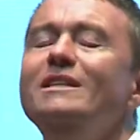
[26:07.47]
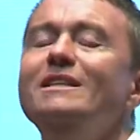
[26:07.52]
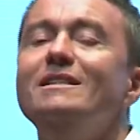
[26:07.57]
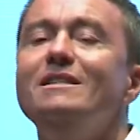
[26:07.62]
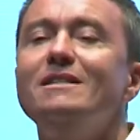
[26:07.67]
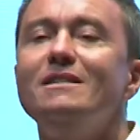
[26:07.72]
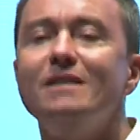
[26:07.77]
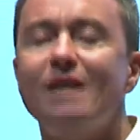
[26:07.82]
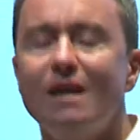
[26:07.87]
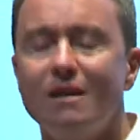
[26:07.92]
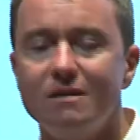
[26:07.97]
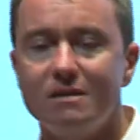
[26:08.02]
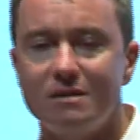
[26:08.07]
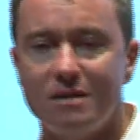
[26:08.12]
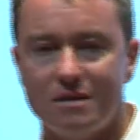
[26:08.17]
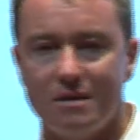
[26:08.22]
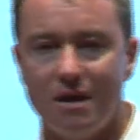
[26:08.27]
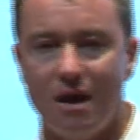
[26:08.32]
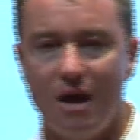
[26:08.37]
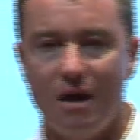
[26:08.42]

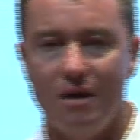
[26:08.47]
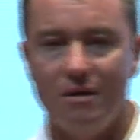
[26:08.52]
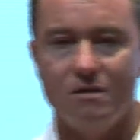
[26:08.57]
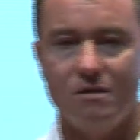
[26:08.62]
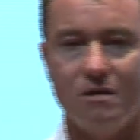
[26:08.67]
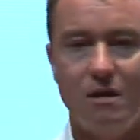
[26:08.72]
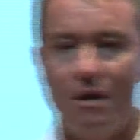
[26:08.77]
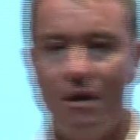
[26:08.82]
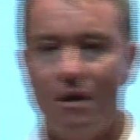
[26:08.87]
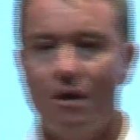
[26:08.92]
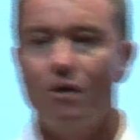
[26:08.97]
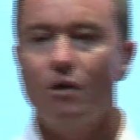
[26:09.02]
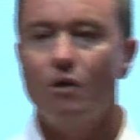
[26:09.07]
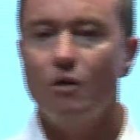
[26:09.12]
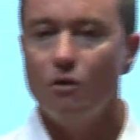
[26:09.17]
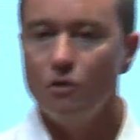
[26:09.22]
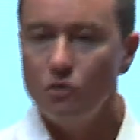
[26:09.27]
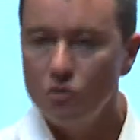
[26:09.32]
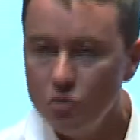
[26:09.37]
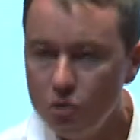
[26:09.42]
desensitized
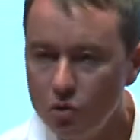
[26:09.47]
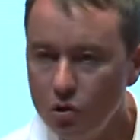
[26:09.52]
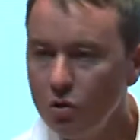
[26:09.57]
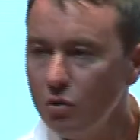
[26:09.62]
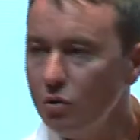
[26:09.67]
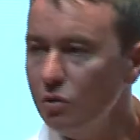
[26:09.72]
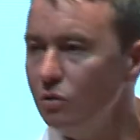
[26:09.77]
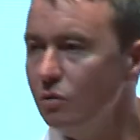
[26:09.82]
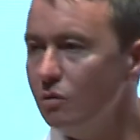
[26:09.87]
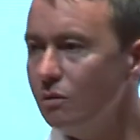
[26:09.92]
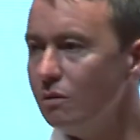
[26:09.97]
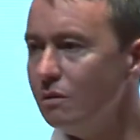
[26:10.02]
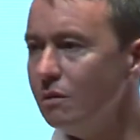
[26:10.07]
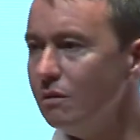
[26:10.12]
to